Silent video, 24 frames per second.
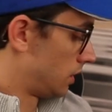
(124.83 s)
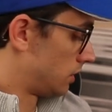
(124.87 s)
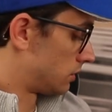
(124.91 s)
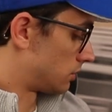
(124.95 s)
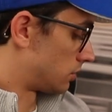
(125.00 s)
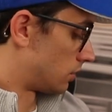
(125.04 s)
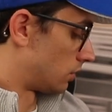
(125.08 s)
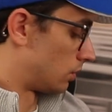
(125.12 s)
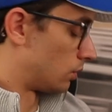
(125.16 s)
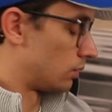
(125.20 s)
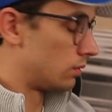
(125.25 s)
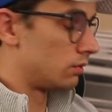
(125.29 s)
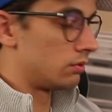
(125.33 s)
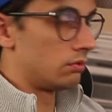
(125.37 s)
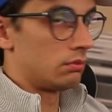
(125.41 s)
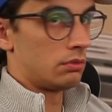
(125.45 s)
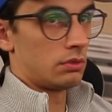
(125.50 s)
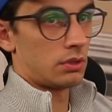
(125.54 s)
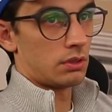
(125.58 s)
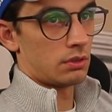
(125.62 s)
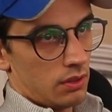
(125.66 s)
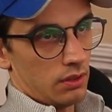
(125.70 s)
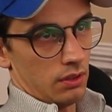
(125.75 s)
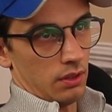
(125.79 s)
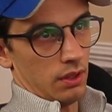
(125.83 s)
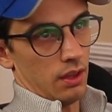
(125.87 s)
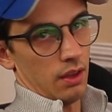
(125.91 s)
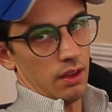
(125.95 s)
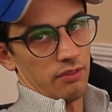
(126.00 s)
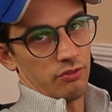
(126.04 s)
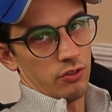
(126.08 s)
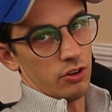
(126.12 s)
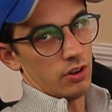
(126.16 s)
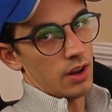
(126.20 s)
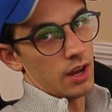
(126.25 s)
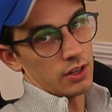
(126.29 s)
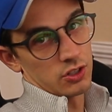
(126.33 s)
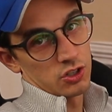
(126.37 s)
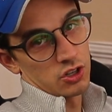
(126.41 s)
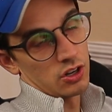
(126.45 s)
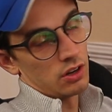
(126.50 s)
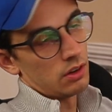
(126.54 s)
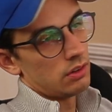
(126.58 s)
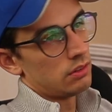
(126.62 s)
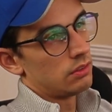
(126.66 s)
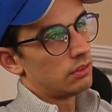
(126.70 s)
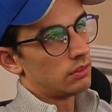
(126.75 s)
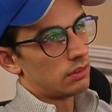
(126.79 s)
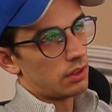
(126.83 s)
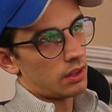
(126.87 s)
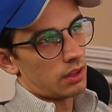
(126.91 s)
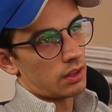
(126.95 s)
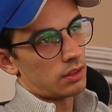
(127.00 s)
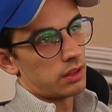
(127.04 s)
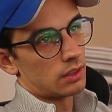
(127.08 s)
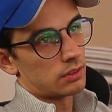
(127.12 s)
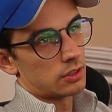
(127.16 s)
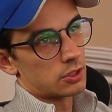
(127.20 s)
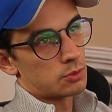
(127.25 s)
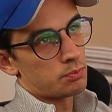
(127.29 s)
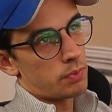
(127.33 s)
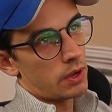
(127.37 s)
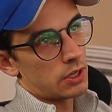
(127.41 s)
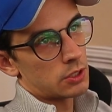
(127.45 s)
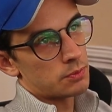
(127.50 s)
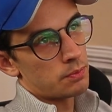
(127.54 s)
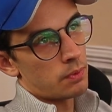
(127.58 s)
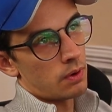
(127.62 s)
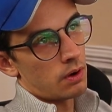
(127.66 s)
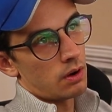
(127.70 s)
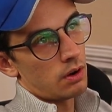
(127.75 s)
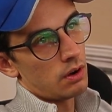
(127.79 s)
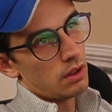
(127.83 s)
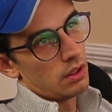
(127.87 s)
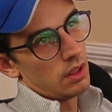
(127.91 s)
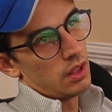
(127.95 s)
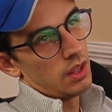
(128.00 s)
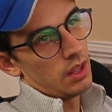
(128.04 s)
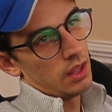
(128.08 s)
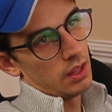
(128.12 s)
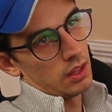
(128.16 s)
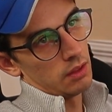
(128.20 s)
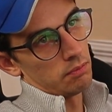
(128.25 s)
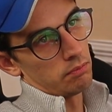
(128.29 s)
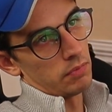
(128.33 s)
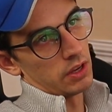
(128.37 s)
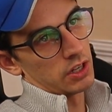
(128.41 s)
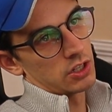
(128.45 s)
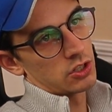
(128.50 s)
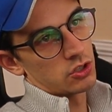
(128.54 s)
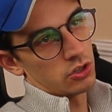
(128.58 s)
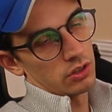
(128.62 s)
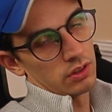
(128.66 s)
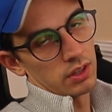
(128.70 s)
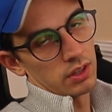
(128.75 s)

So if you're not sure, click the spacebar, make sure